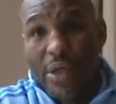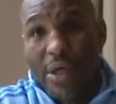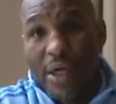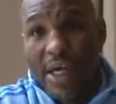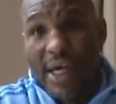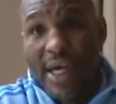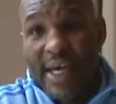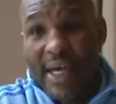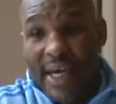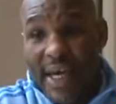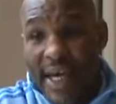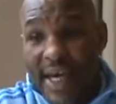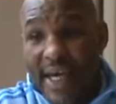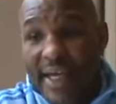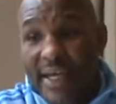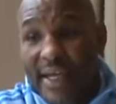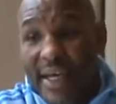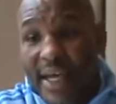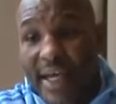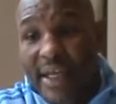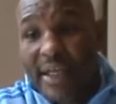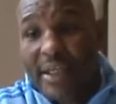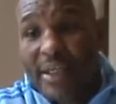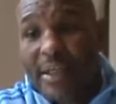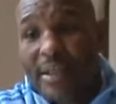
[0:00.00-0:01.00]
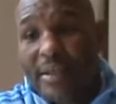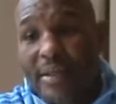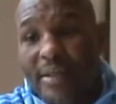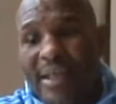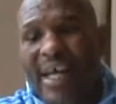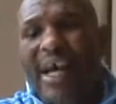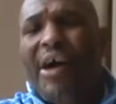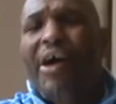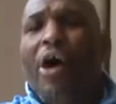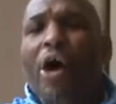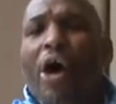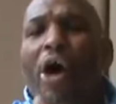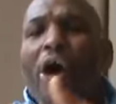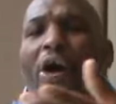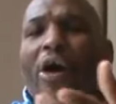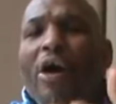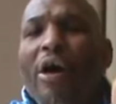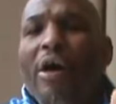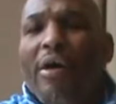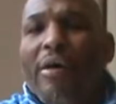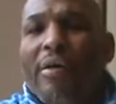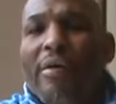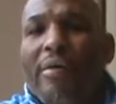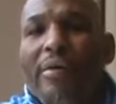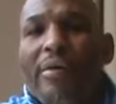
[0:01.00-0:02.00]
And and and they
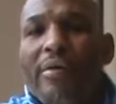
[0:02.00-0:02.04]
are